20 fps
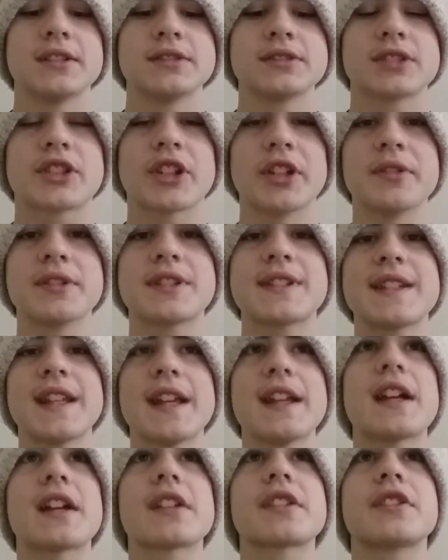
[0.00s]
So
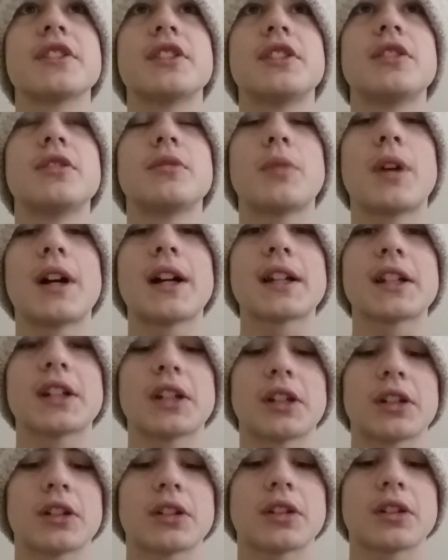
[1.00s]
today I thought, why
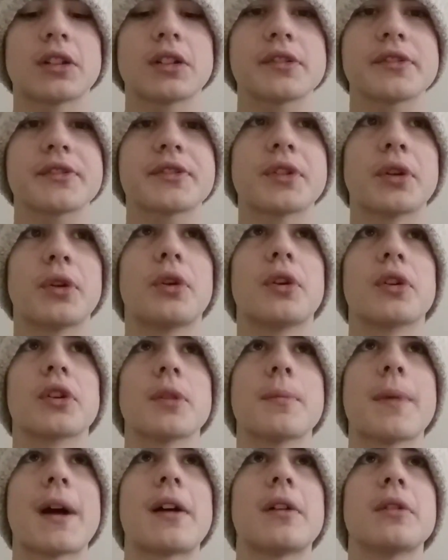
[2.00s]
not talk
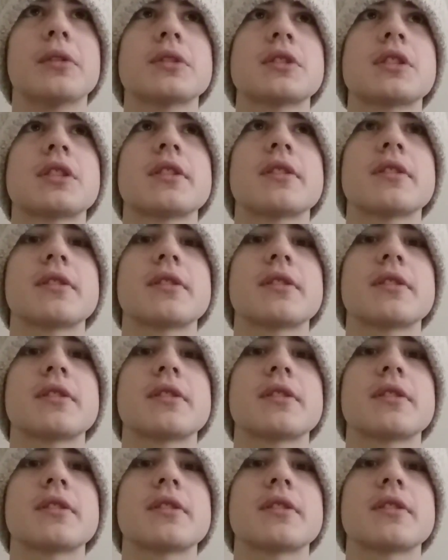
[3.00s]
about